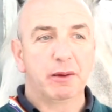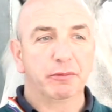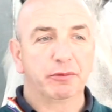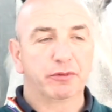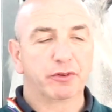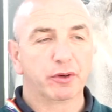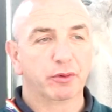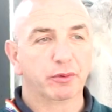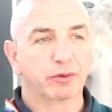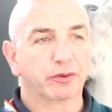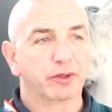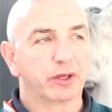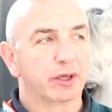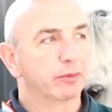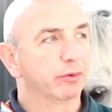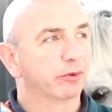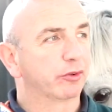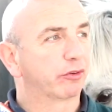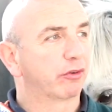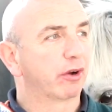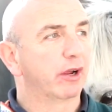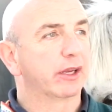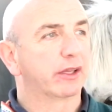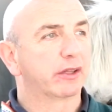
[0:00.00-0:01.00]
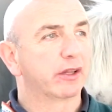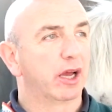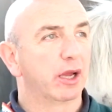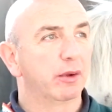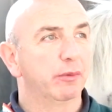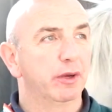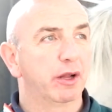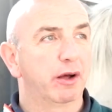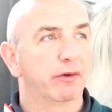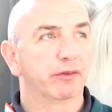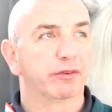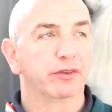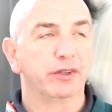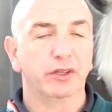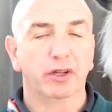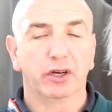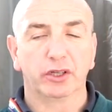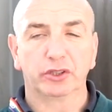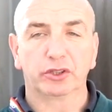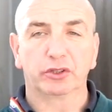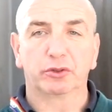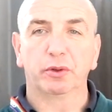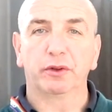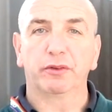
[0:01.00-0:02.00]
So it was a great time. And obviously
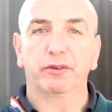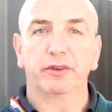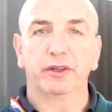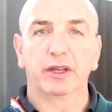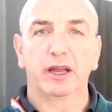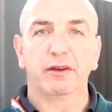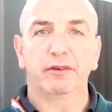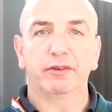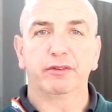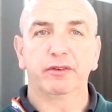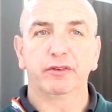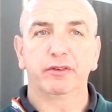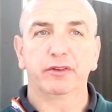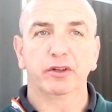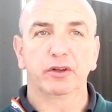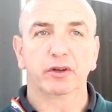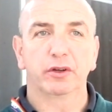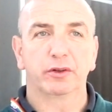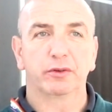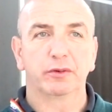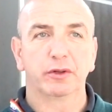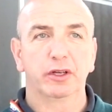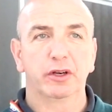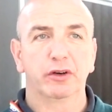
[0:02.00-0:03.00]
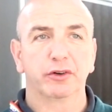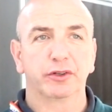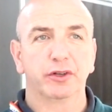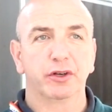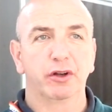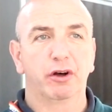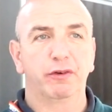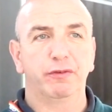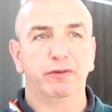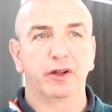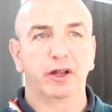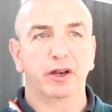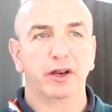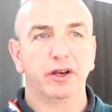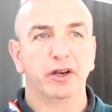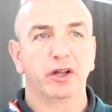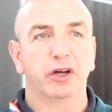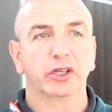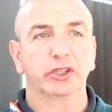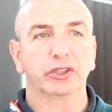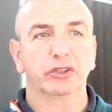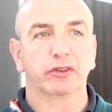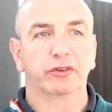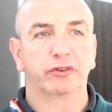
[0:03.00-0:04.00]
Nigel Twiston Davis's. You know, I learned an awful lot at
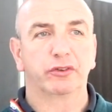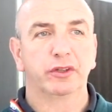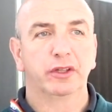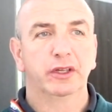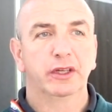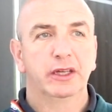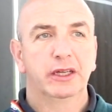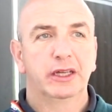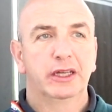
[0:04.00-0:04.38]
Nigel's.